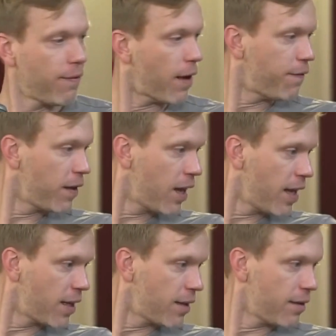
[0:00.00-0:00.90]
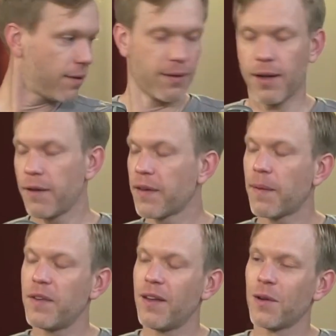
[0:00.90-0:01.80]
I feel like I've
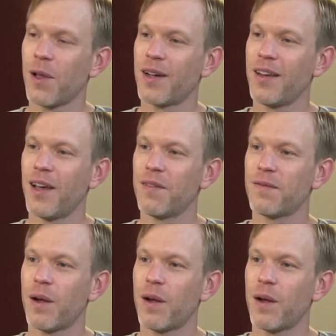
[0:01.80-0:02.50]
kept you here long enough.